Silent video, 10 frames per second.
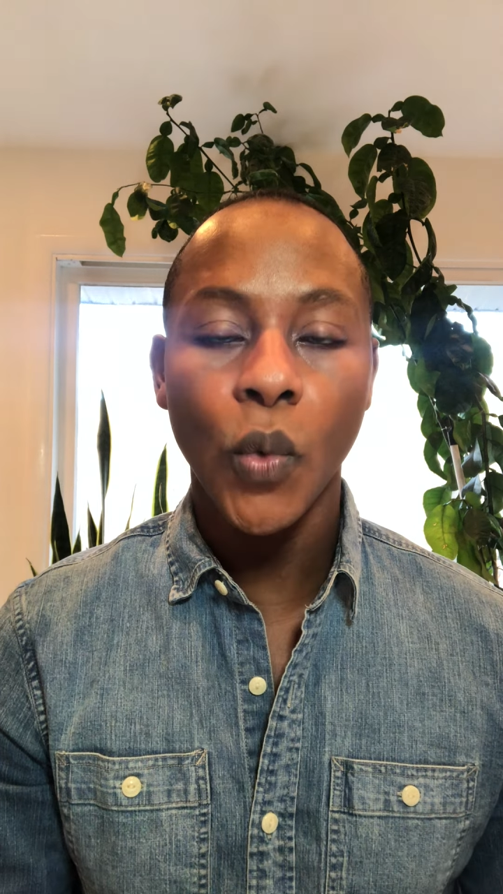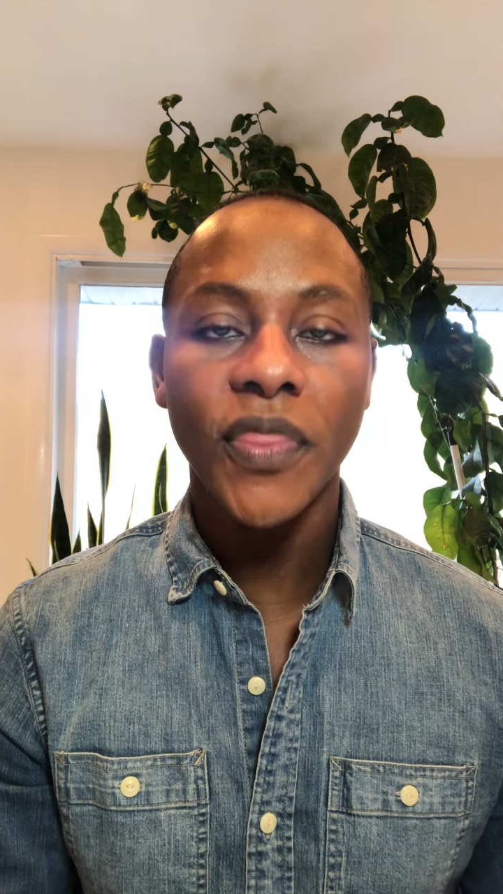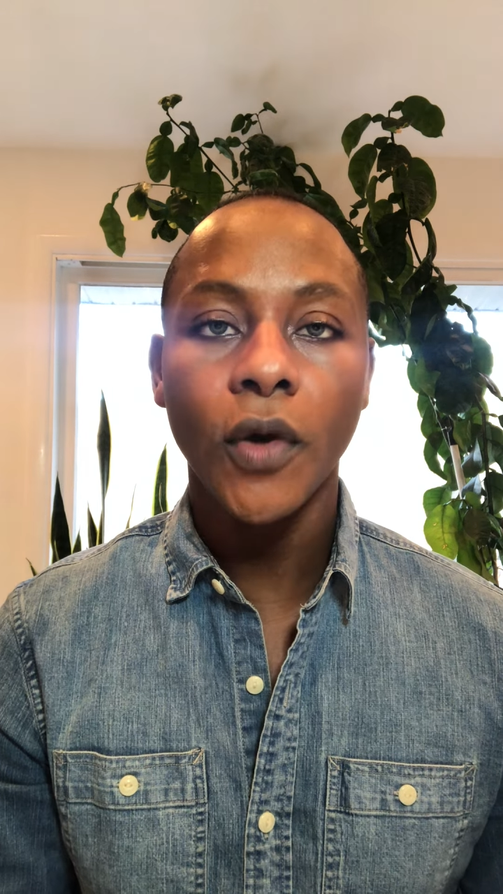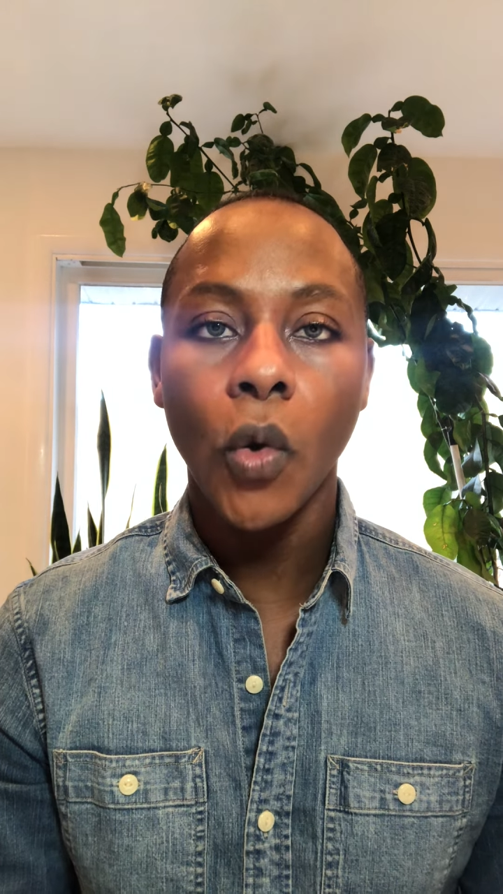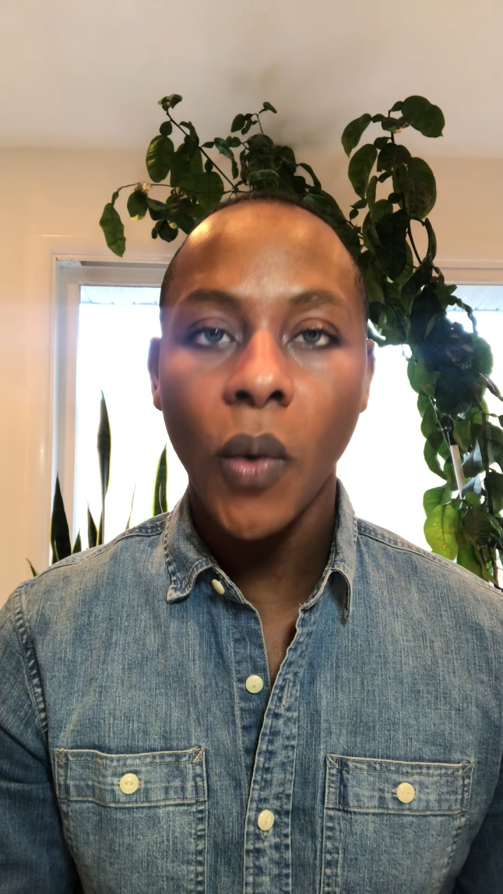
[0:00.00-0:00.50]

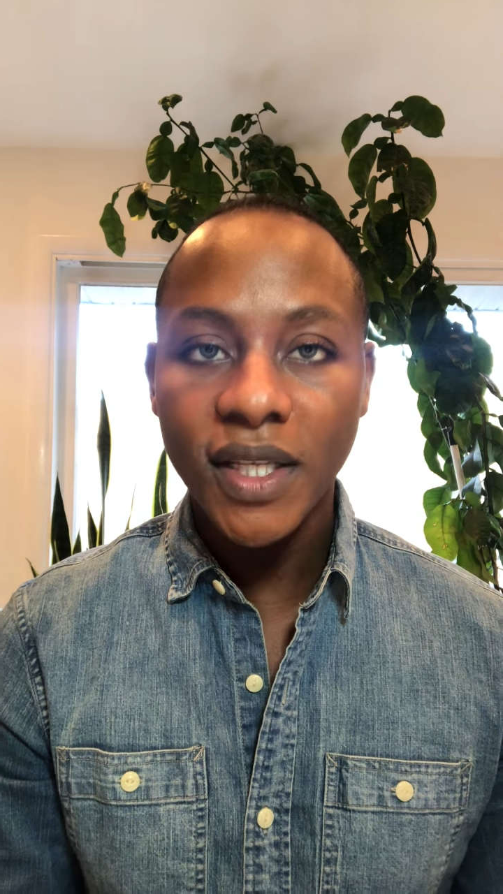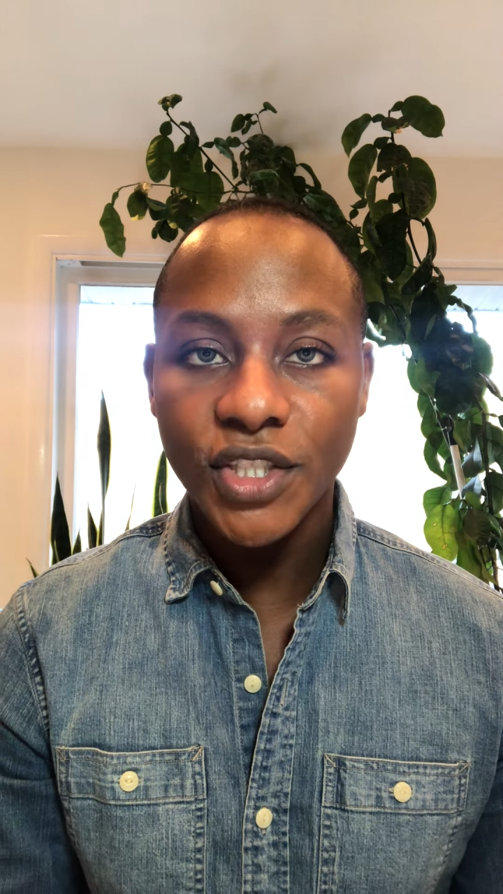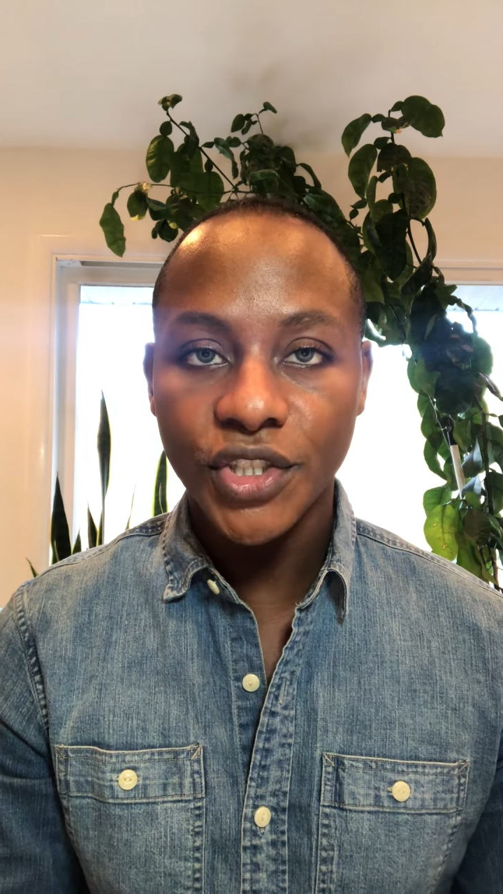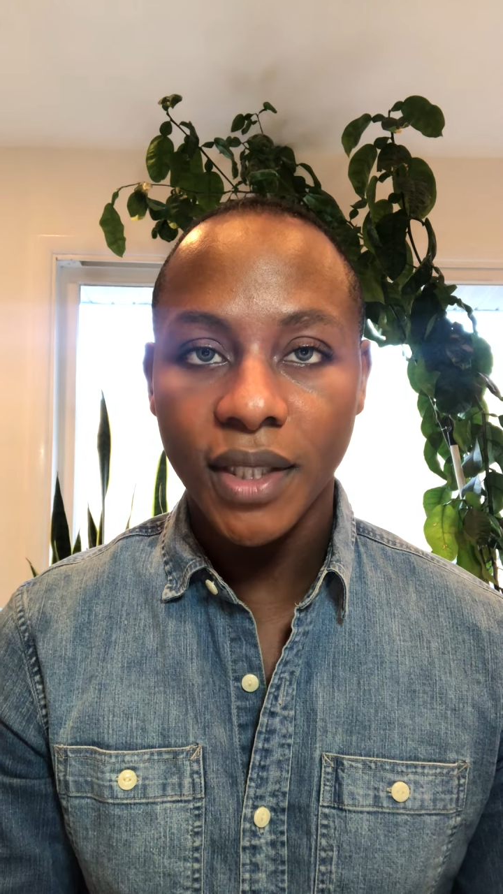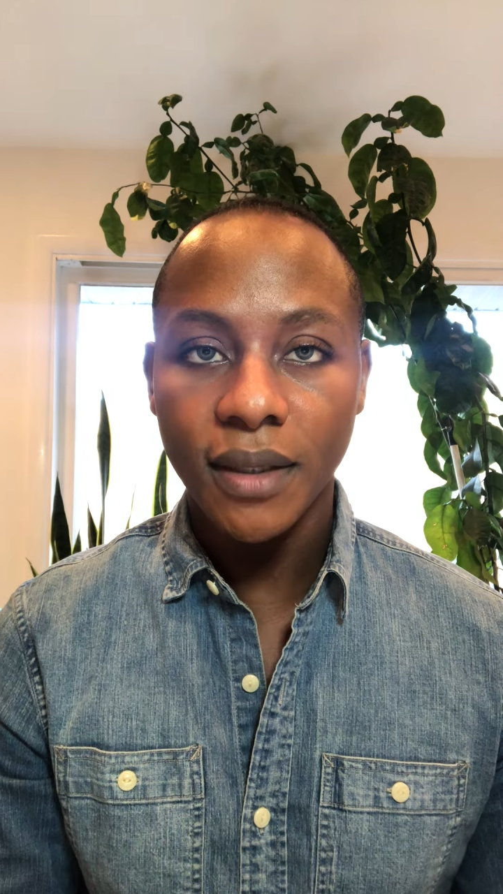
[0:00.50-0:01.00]
with the
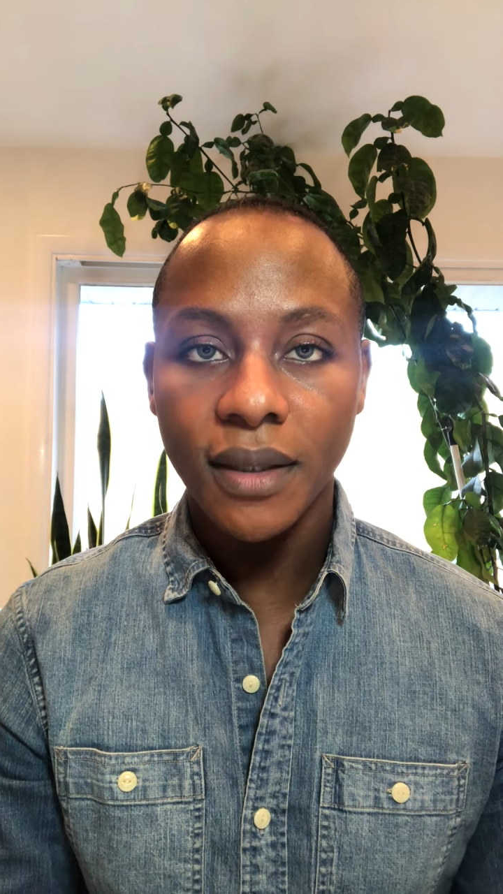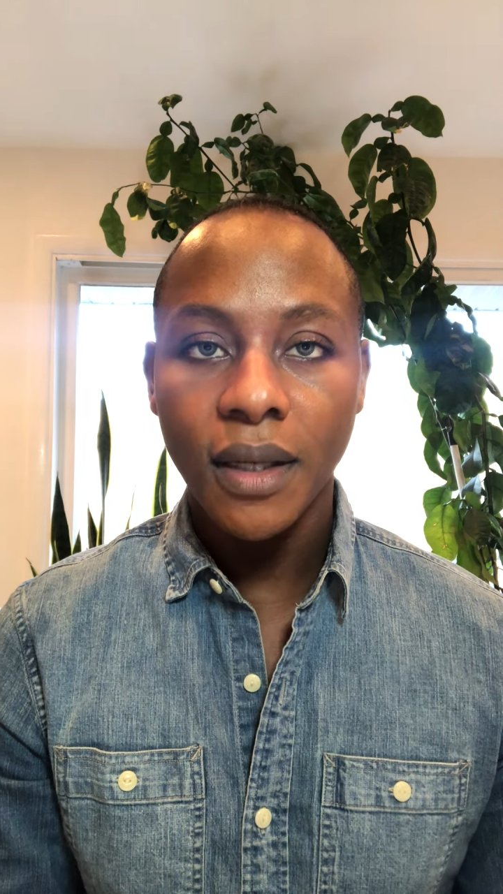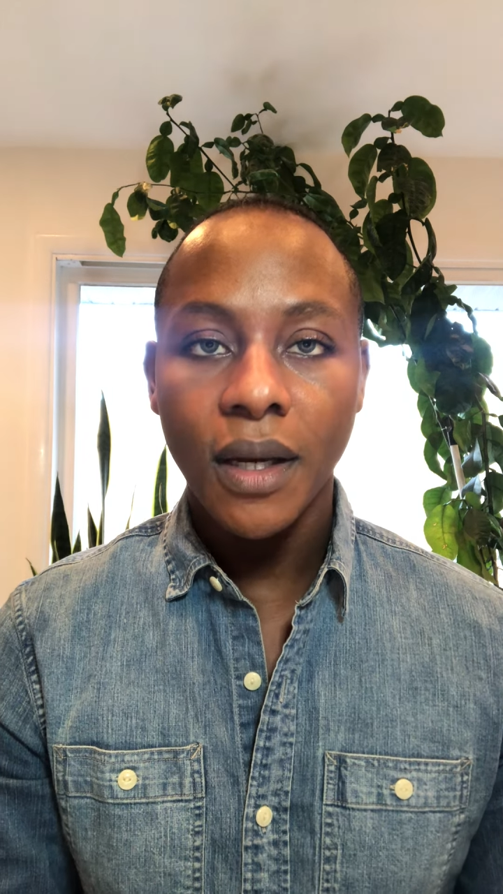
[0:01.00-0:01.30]
question